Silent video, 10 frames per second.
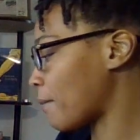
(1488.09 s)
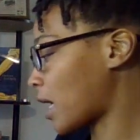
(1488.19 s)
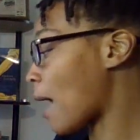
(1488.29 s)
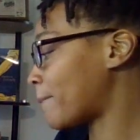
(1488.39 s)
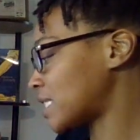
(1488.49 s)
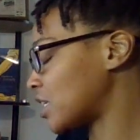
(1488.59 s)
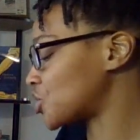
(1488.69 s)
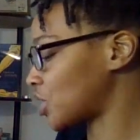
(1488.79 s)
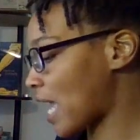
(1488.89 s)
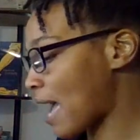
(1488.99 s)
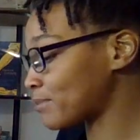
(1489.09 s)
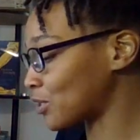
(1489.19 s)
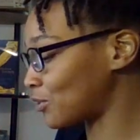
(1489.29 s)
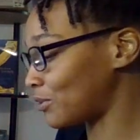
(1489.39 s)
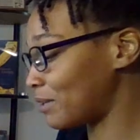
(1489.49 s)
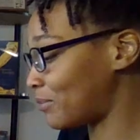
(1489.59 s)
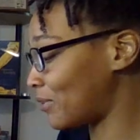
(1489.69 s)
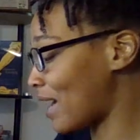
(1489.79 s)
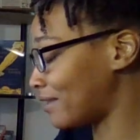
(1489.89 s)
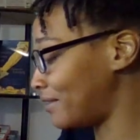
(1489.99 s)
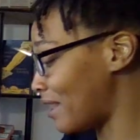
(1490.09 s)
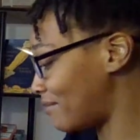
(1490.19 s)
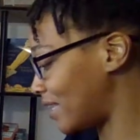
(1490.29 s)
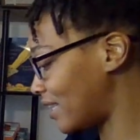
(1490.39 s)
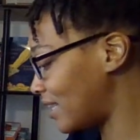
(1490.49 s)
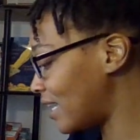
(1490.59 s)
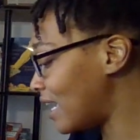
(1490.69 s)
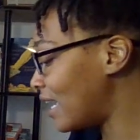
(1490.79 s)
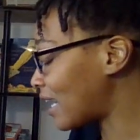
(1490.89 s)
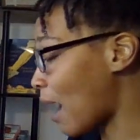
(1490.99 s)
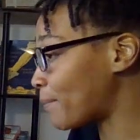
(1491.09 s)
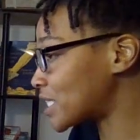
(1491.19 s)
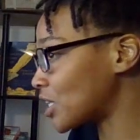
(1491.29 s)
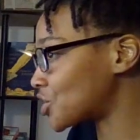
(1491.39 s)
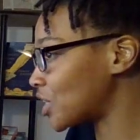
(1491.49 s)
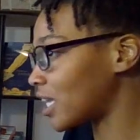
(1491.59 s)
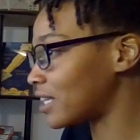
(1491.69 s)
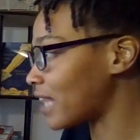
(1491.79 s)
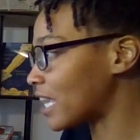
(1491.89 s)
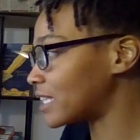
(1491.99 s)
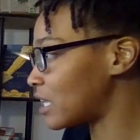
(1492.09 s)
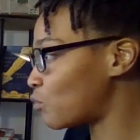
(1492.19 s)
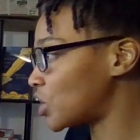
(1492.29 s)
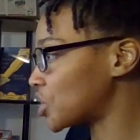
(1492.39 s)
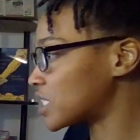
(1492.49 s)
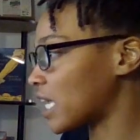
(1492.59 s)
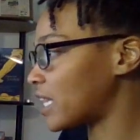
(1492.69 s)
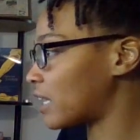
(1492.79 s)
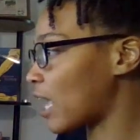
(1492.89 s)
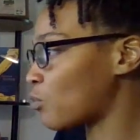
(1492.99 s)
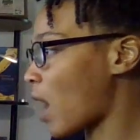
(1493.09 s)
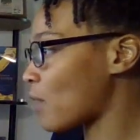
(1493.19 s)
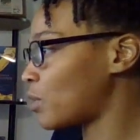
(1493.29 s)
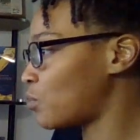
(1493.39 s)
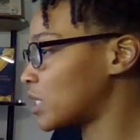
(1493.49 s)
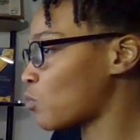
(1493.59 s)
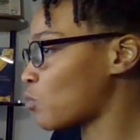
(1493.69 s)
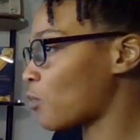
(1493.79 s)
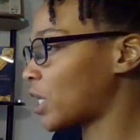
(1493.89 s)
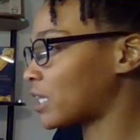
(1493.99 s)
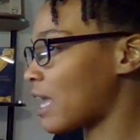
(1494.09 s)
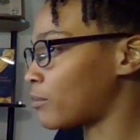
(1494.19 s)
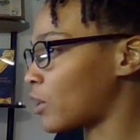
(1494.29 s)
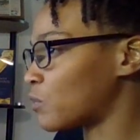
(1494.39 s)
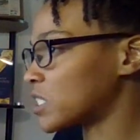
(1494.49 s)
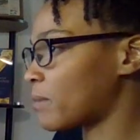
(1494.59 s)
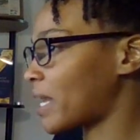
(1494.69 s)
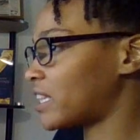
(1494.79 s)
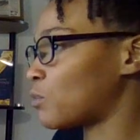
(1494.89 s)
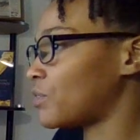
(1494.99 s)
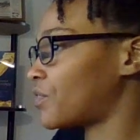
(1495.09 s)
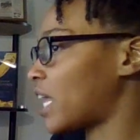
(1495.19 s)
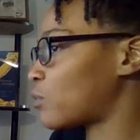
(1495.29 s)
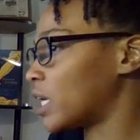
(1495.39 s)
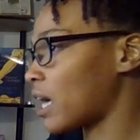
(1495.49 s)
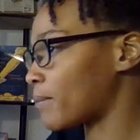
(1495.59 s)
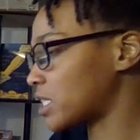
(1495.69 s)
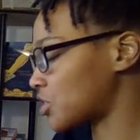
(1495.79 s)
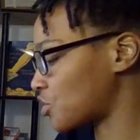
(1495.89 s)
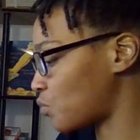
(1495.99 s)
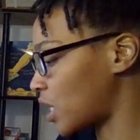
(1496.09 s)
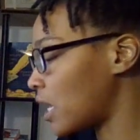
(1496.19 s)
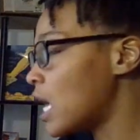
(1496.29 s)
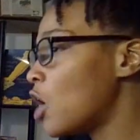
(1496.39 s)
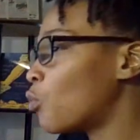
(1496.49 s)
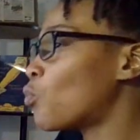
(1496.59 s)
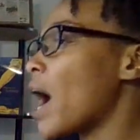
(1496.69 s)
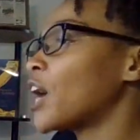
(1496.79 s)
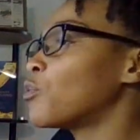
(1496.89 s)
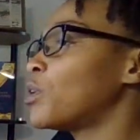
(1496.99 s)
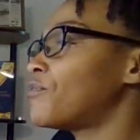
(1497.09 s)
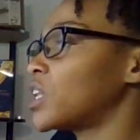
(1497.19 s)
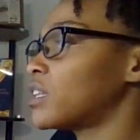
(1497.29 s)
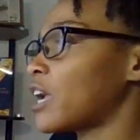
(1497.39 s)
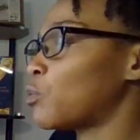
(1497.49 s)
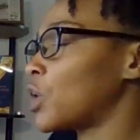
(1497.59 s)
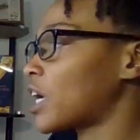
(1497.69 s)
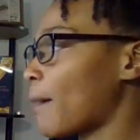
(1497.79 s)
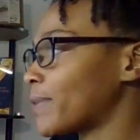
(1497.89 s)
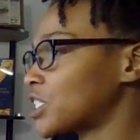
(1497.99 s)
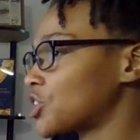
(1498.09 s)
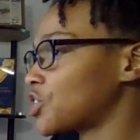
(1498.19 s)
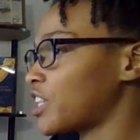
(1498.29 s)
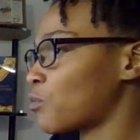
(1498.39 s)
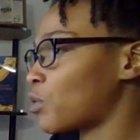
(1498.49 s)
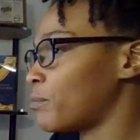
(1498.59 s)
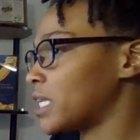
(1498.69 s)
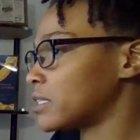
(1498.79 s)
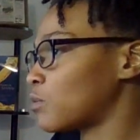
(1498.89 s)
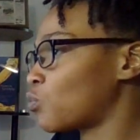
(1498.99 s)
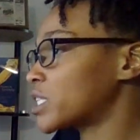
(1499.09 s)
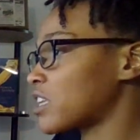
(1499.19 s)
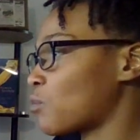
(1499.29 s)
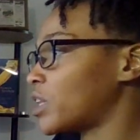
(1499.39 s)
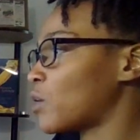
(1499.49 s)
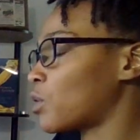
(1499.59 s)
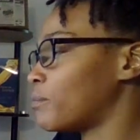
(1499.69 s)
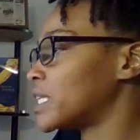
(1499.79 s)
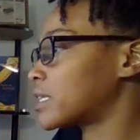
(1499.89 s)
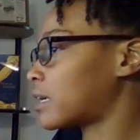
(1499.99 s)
Competition. Absolutely. Boy, I love it. competition. Like, didn't we just say that? Like, why are we collaborating with somebody that we feel like we're in competition with? Why are we feeling like we're in competition that we're meant with someone that we're meant to